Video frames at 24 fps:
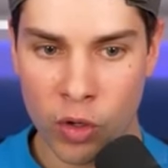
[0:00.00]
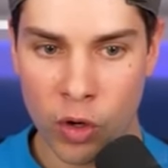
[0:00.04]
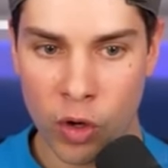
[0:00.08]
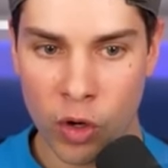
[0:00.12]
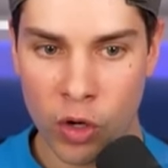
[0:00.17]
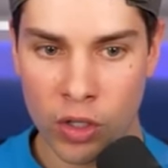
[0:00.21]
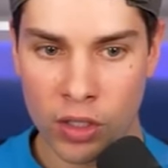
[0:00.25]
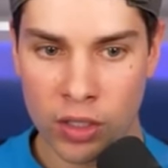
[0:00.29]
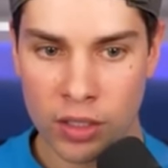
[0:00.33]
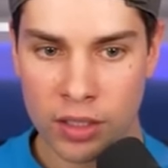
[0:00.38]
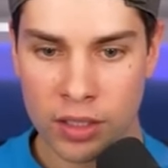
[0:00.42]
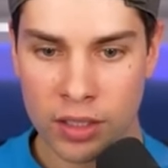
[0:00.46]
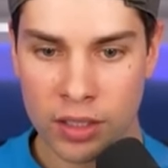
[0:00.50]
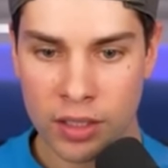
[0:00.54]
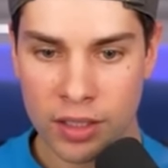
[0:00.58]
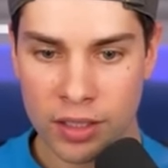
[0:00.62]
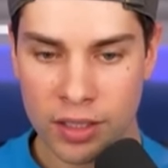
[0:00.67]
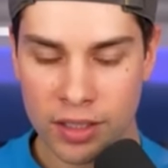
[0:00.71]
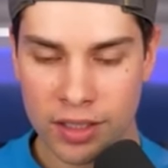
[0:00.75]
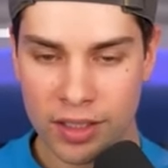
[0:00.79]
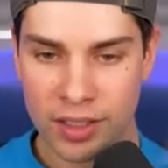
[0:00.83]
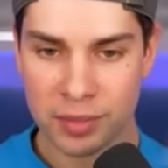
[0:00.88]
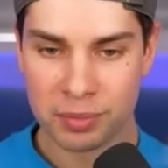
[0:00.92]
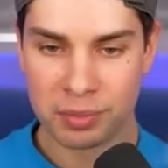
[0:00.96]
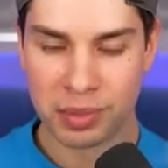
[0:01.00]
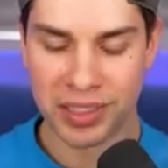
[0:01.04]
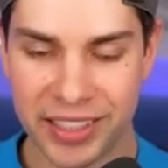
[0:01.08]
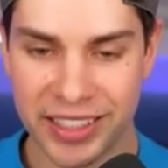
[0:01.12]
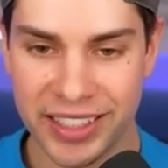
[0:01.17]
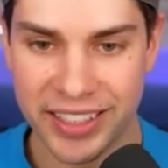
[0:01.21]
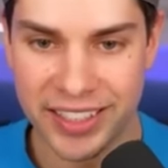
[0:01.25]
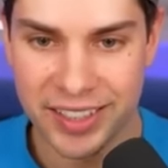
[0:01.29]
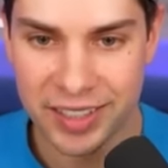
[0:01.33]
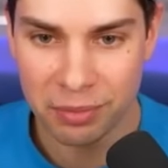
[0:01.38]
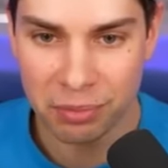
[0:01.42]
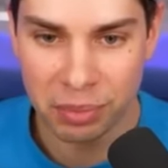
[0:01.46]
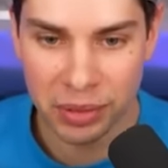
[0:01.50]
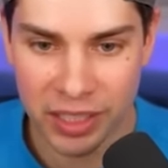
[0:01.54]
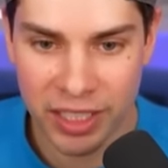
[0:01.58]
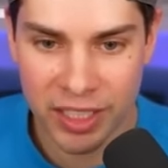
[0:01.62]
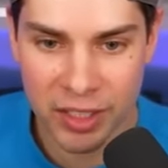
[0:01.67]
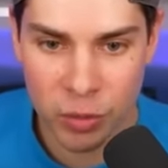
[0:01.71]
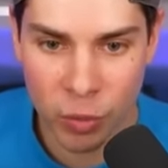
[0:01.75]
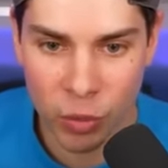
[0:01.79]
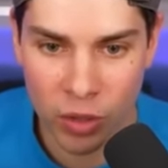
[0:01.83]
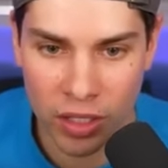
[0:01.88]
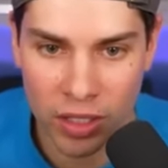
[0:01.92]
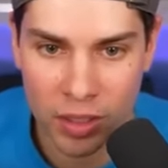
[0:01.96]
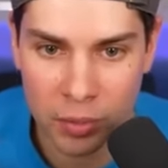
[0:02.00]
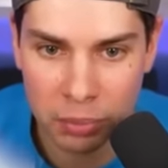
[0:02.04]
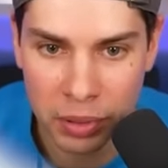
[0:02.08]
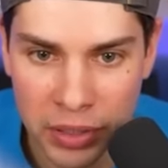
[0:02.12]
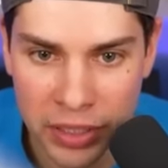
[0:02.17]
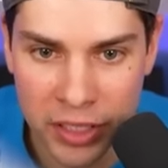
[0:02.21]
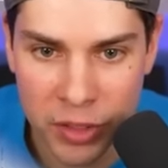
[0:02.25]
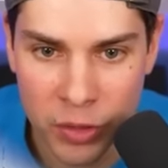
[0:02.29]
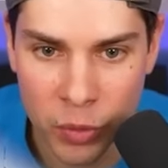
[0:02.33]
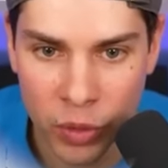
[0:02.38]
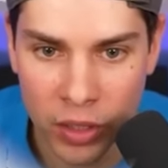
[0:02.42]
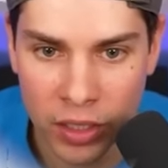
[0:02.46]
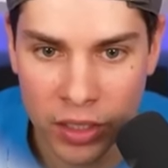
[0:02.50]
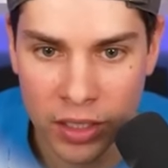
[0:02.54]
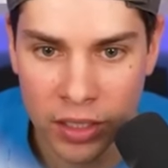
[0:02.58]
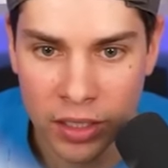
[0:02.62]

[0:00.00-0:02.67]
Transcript: goal. Please, please work. Please work.